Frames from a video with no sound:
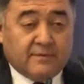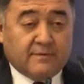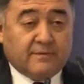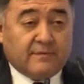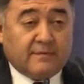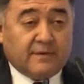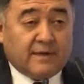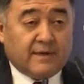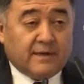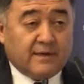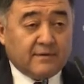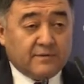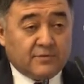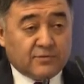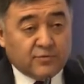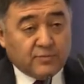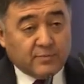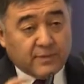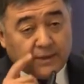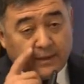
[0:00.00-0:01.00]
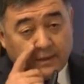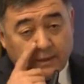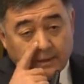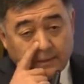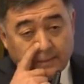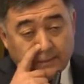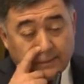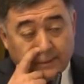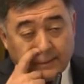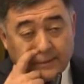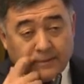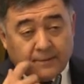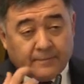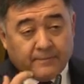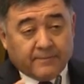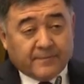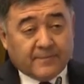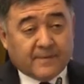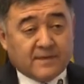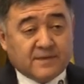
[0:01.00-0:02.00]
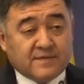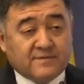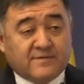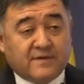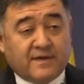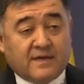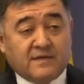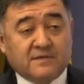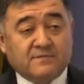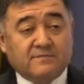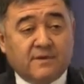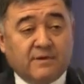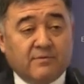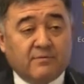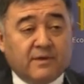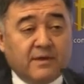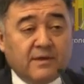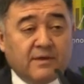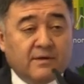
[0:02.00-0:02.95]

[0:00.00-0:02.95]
There are too many spheres where we